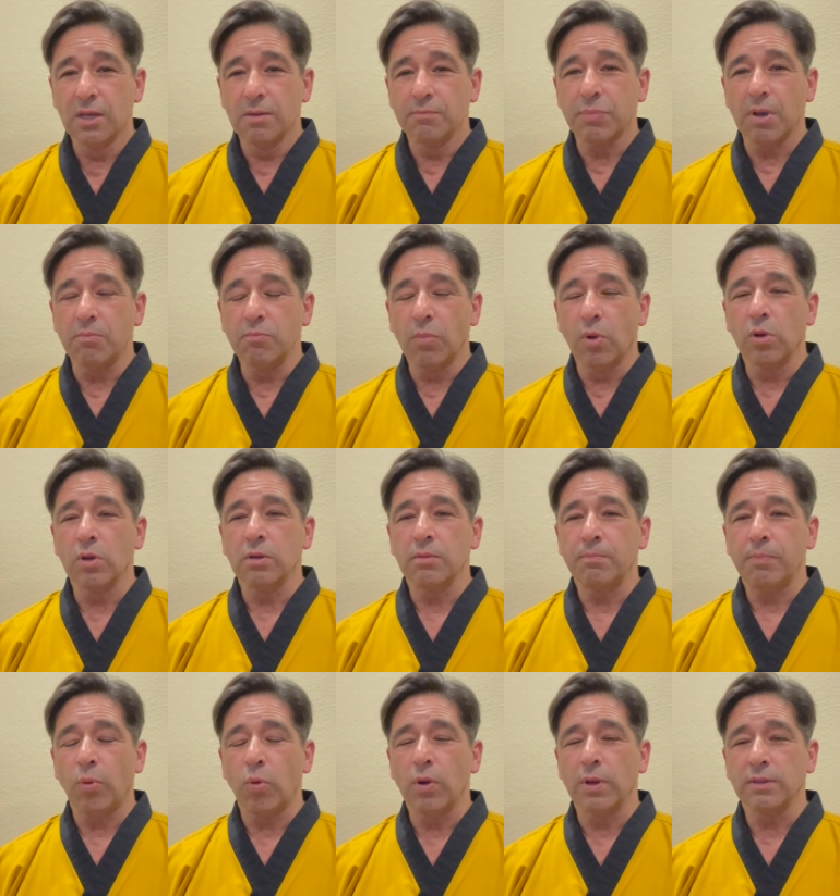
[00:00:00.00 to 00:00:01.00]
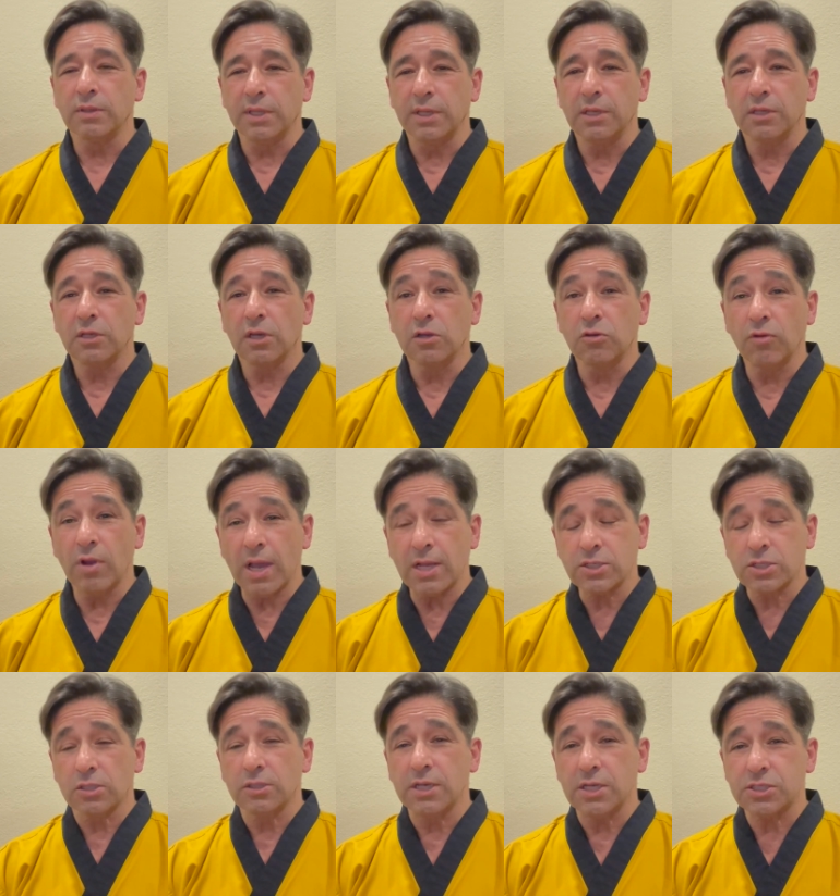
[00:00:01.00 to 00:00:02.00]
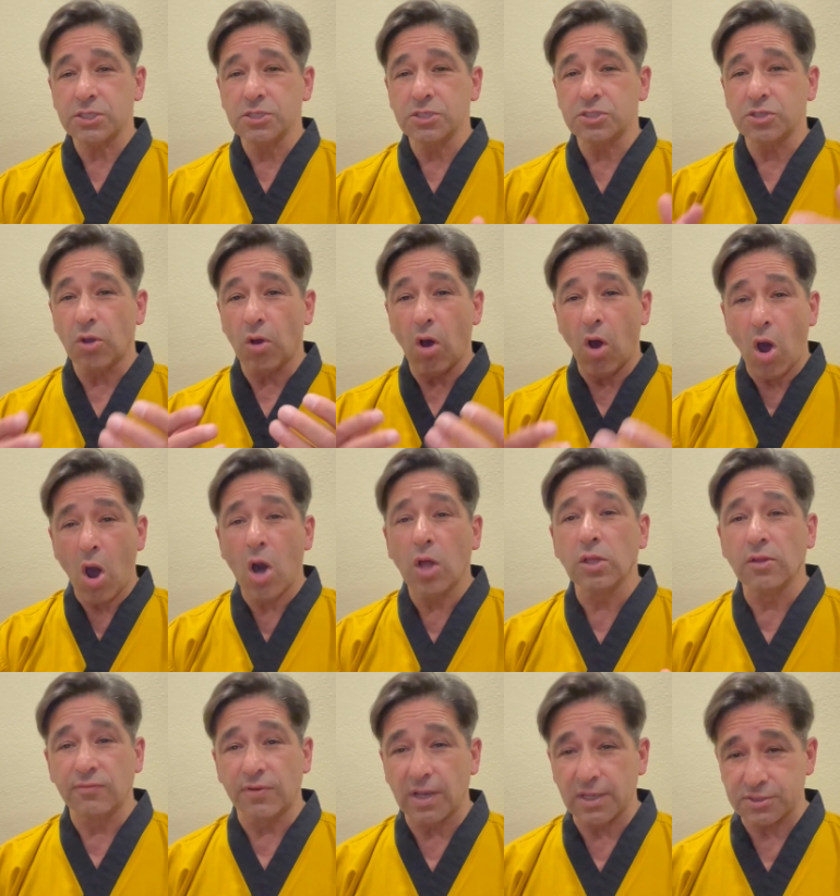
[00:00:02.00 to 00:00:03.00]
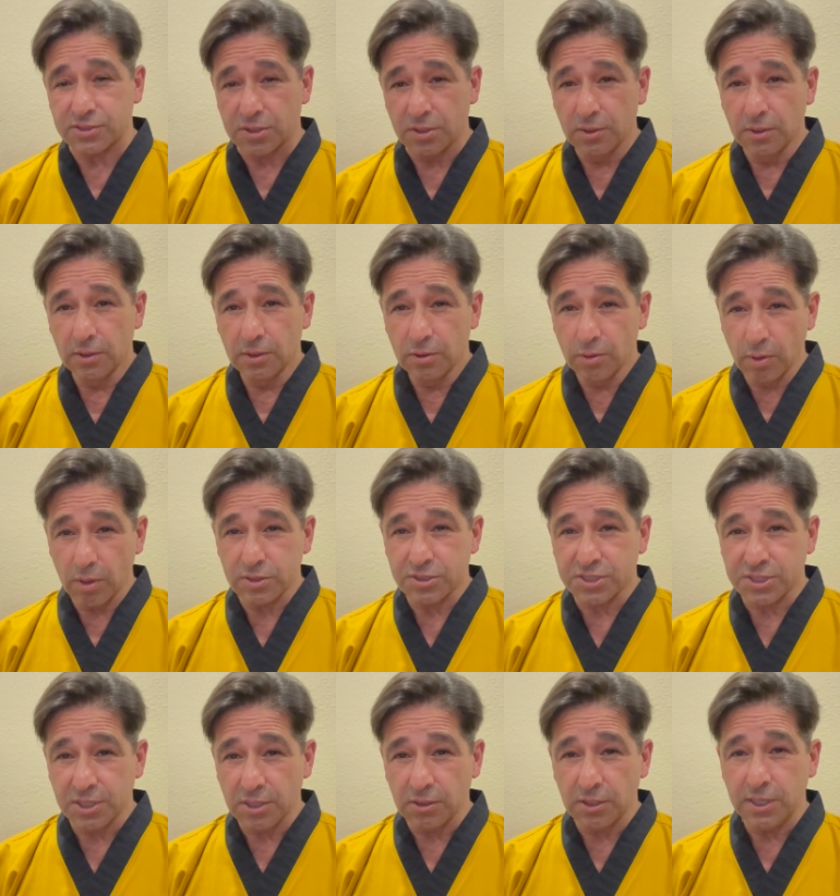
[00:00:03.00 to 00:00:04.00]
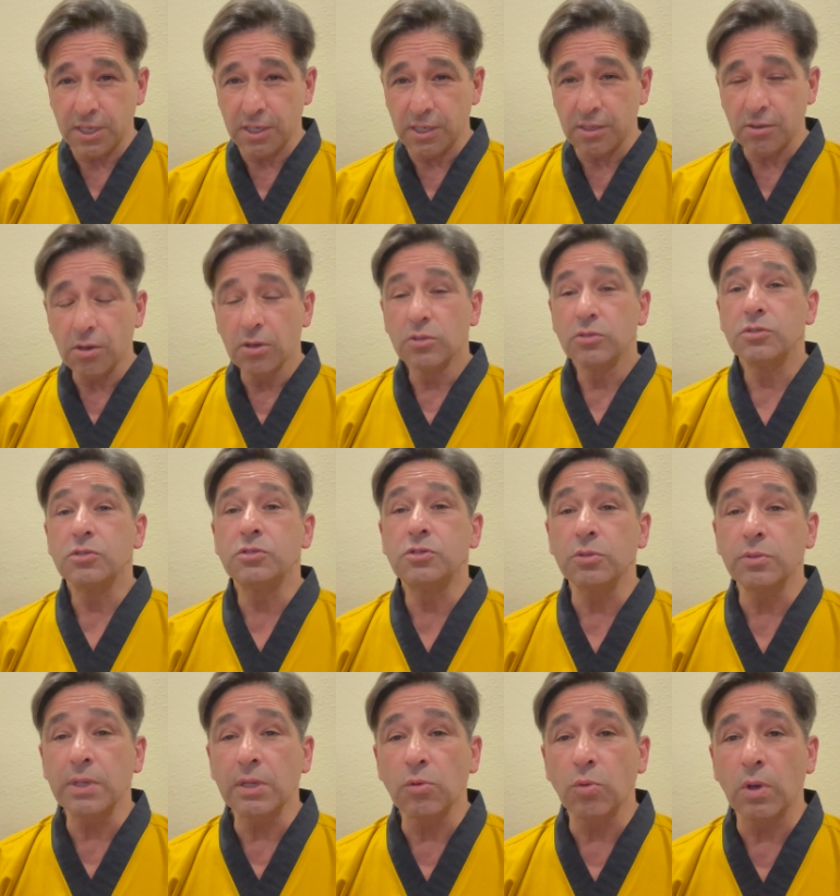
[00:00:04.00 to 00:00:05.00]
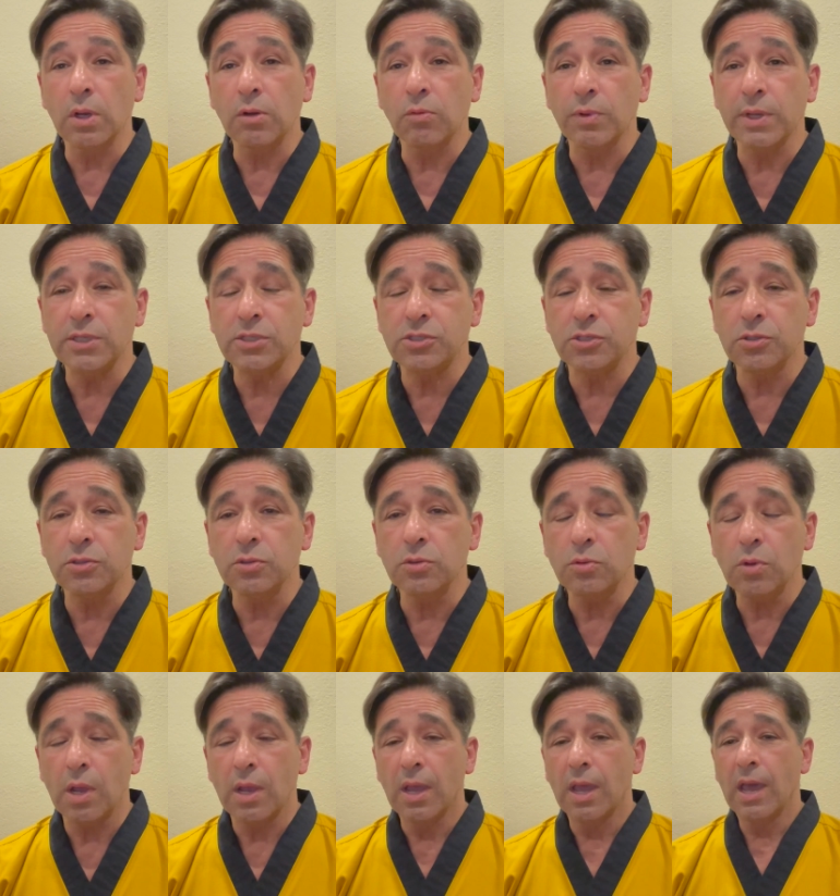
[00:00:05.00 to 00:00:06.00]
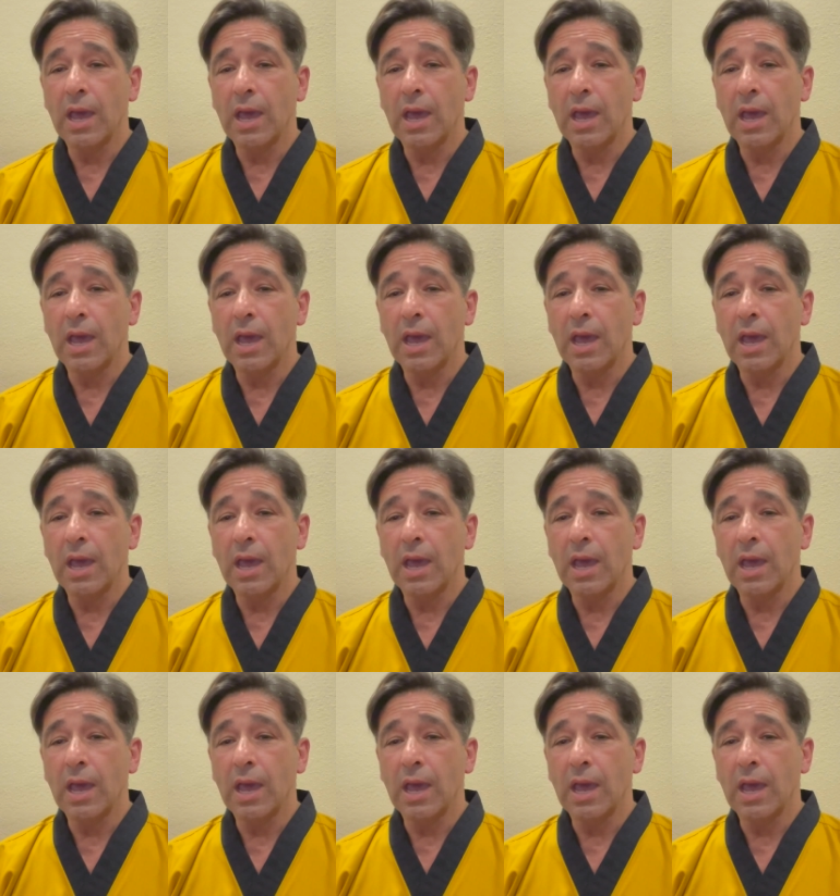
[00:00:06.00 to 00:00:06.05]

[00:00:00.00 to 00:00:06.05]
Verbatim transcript: But more importantly, congratulations to all of us who are still here doing what we do,